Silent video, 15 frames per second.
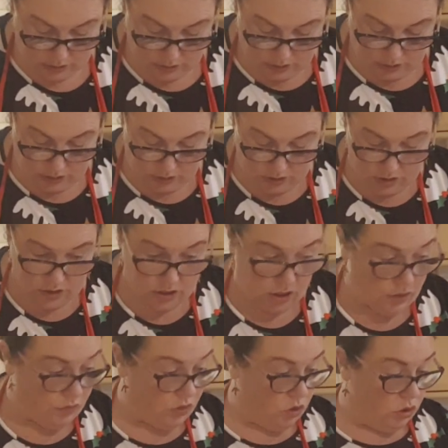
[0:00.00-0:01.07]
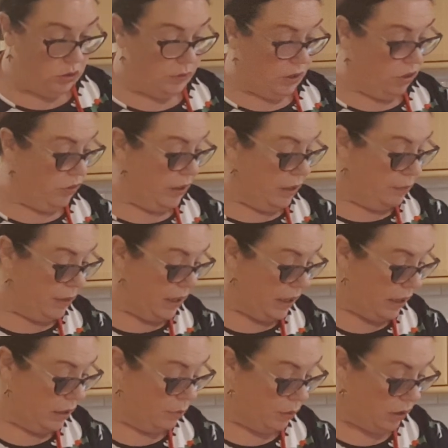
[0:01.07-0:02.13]
And you could serve those with cream
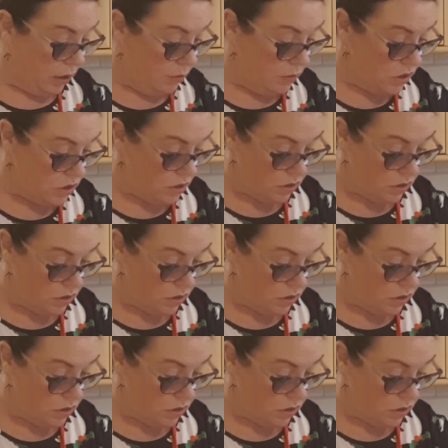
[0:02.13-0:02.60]
again, but I'm just